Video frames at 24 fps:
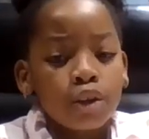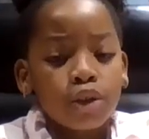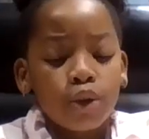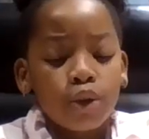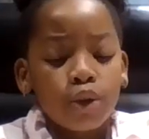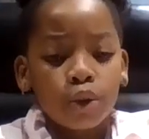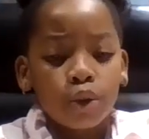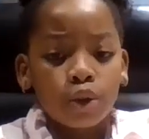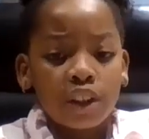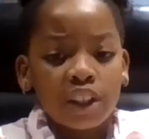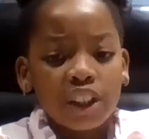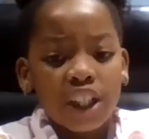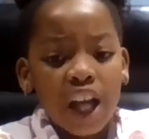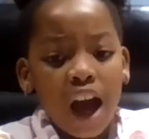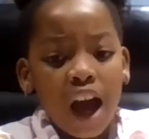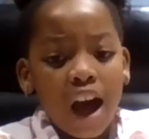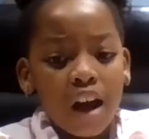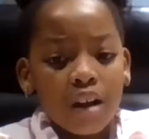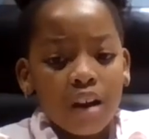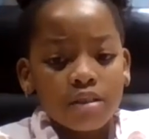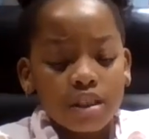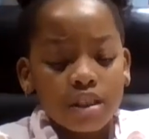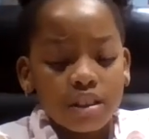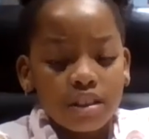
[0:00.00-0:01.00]
your
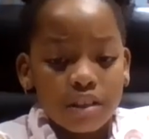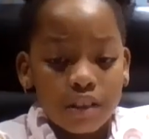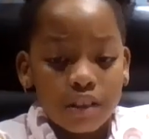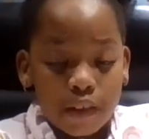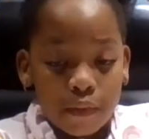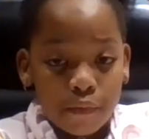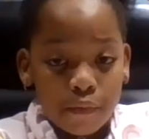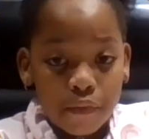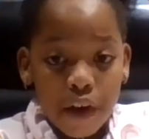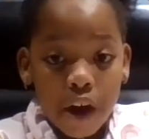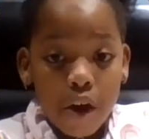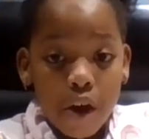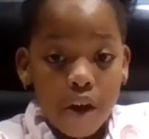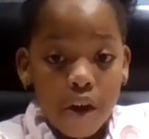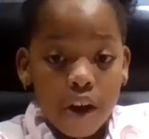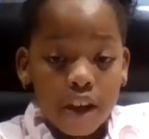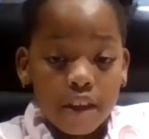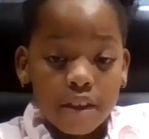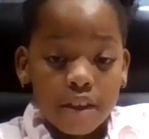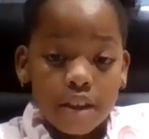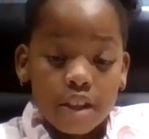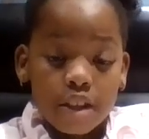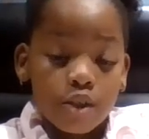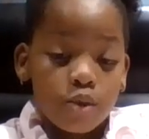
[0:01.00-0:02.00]
child is
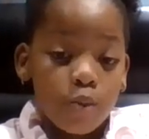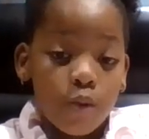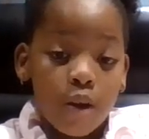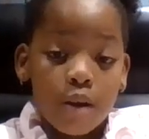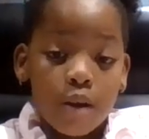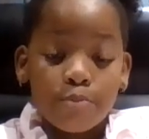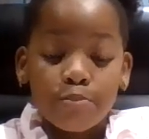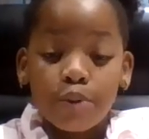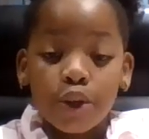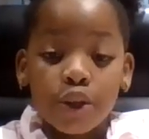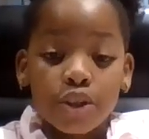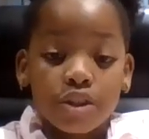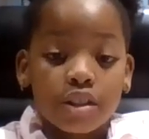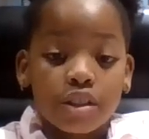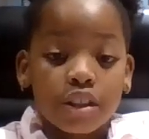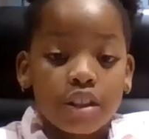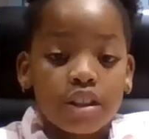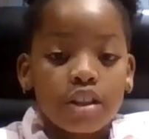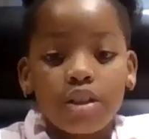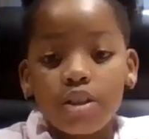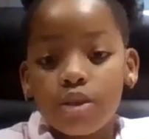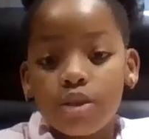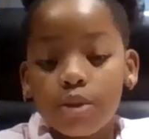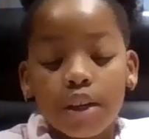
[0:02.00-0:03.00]
fearing this one
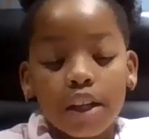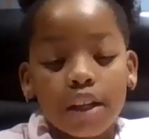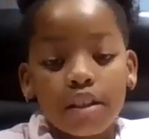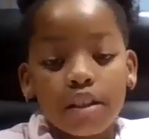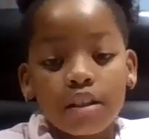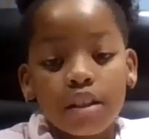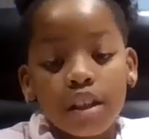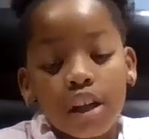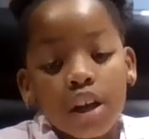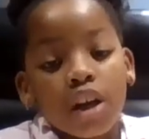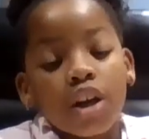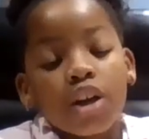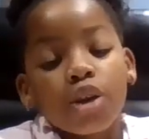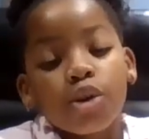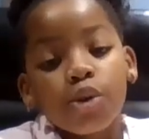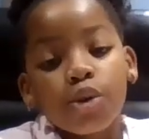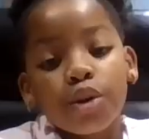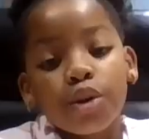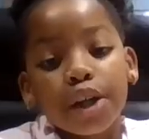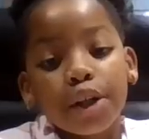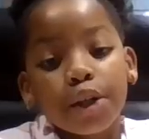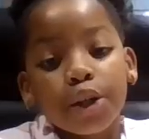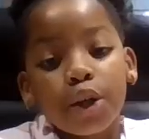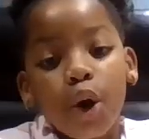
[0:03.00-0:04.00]
person. You can
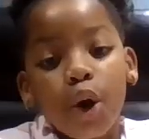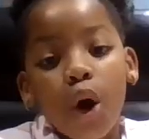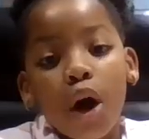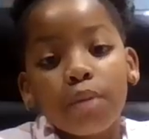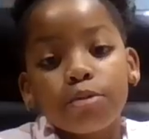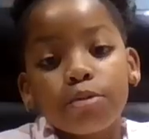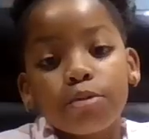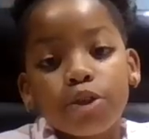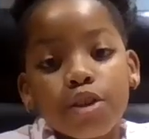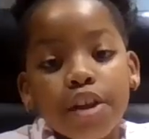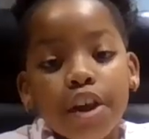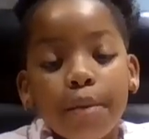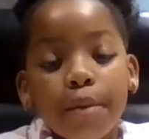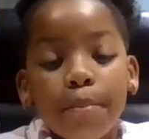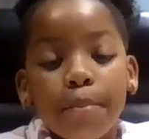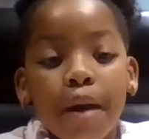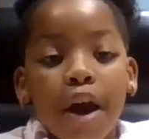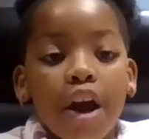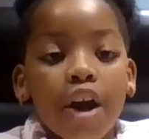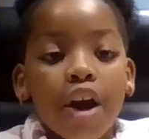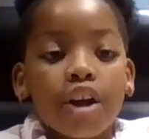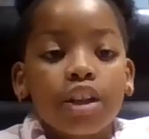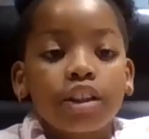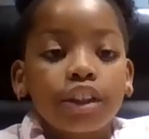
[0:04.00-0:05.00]
go up to their
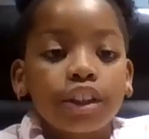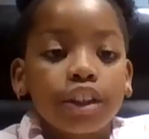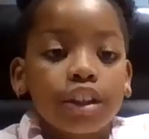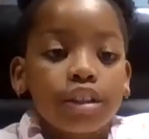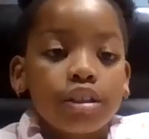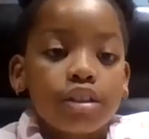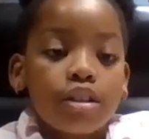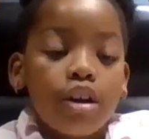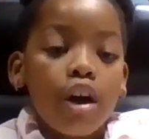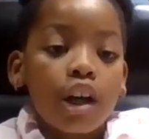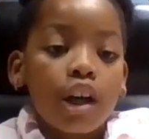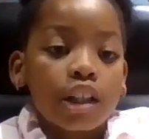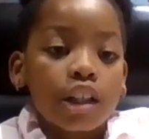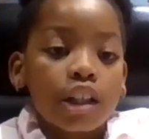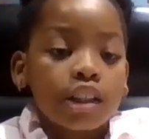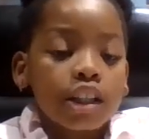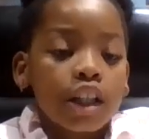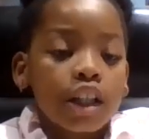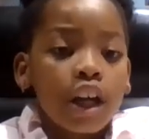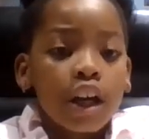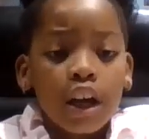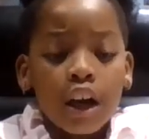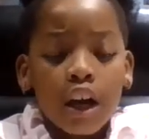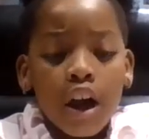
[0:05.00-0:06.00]
parents and ask,
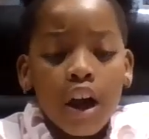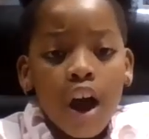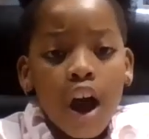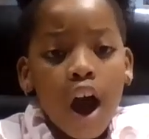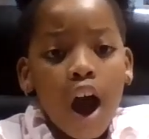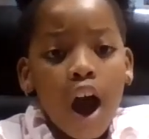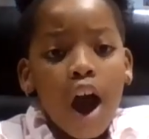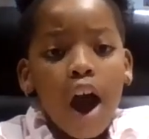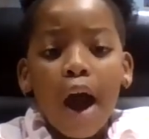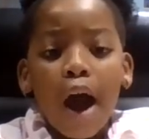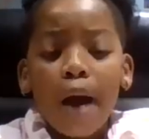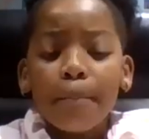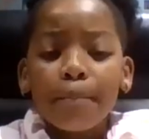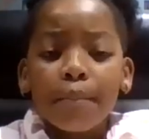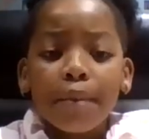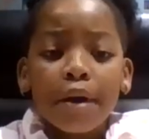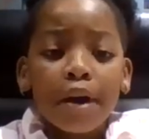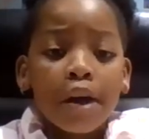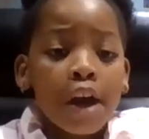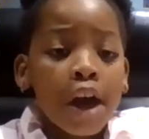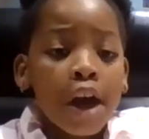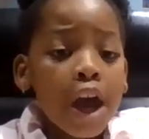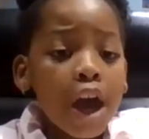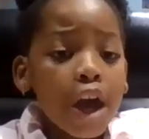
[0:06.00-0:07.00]

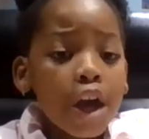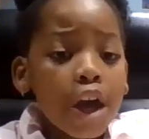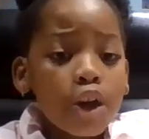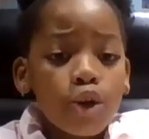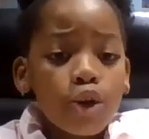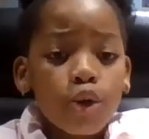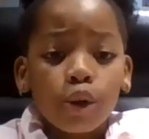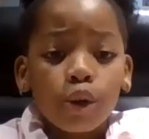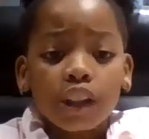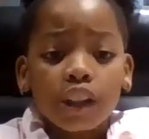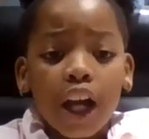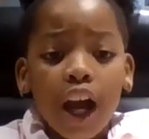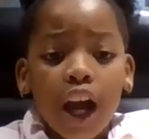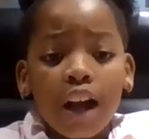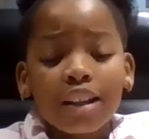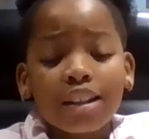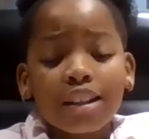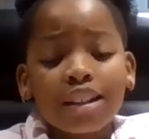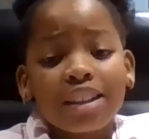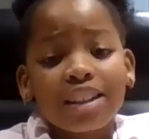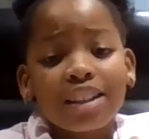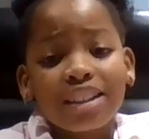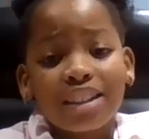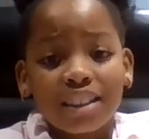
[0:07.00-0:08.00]
hey, your
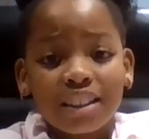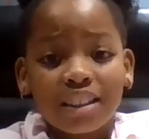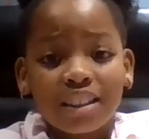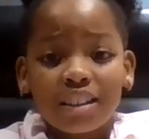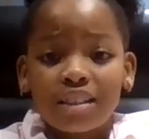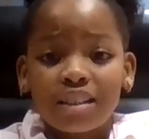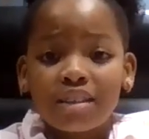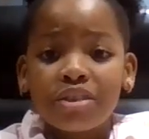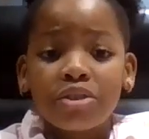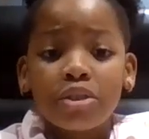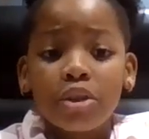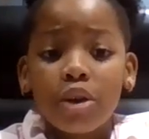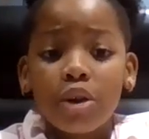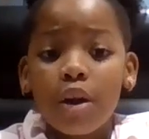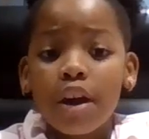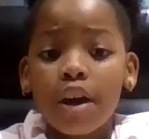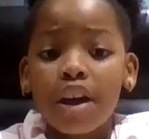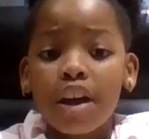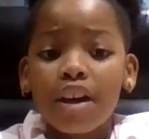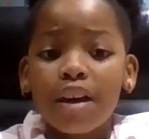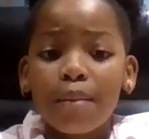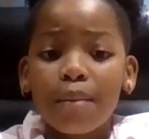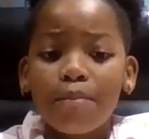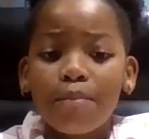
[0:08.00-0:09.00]
child is
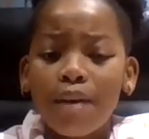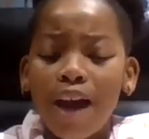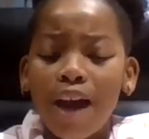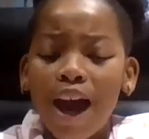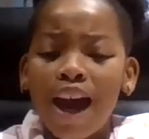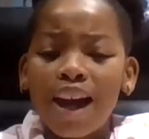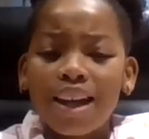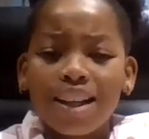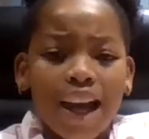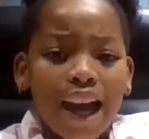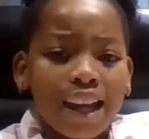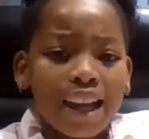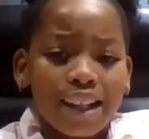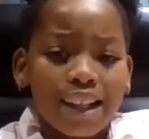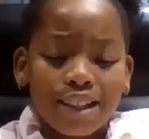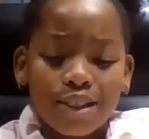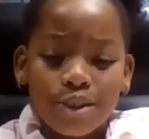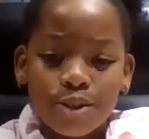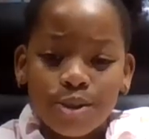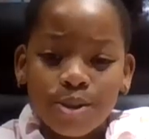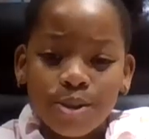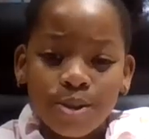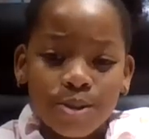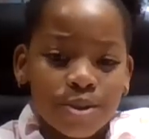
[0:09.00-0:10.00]
throwing bad
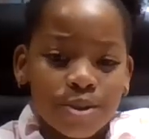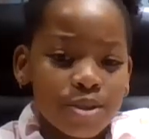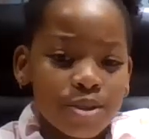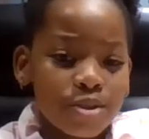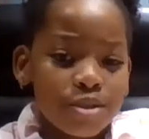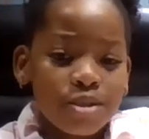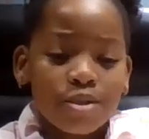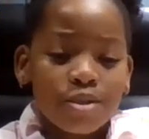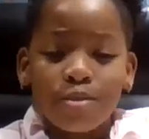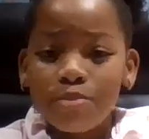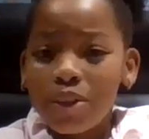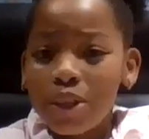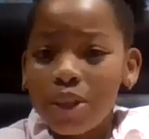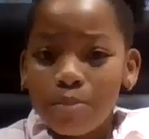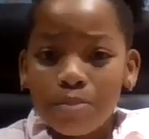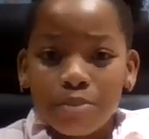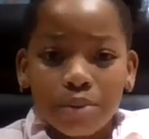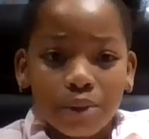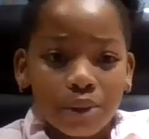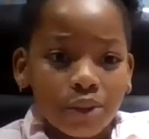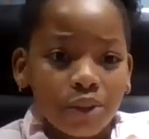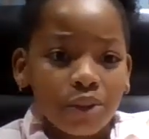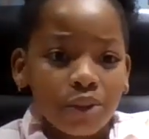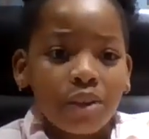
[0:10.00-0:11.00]
attitudes to
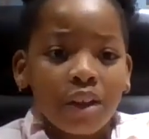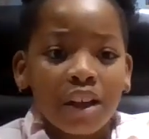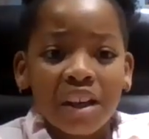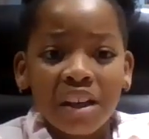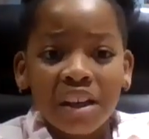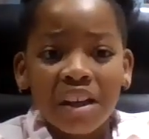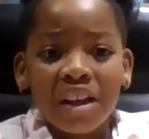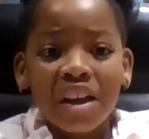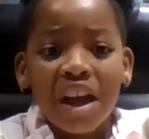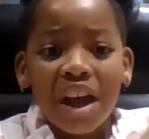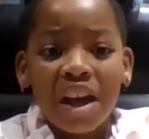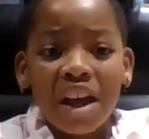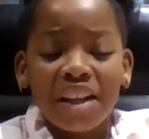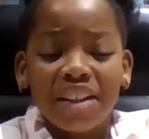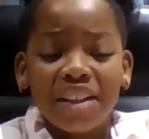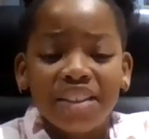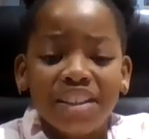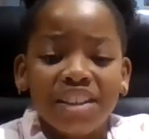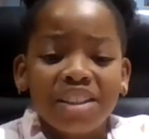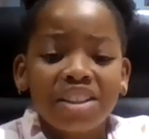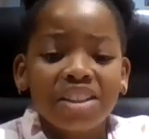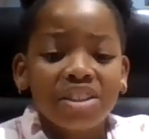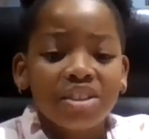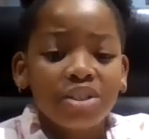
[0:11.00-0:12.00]
people
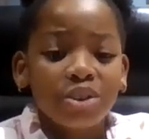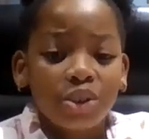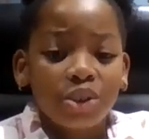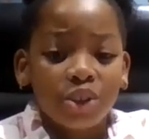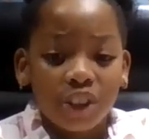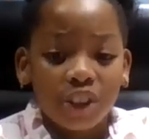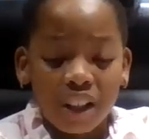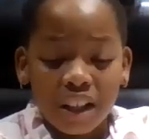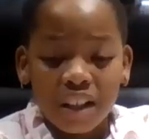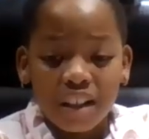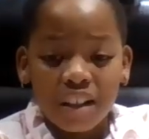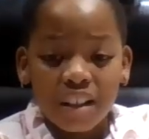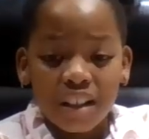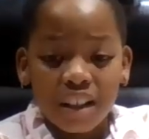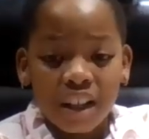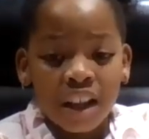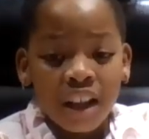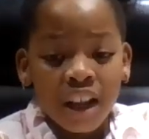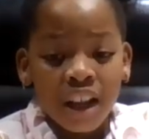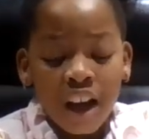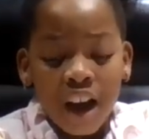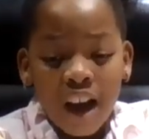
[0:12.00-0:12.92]
and children.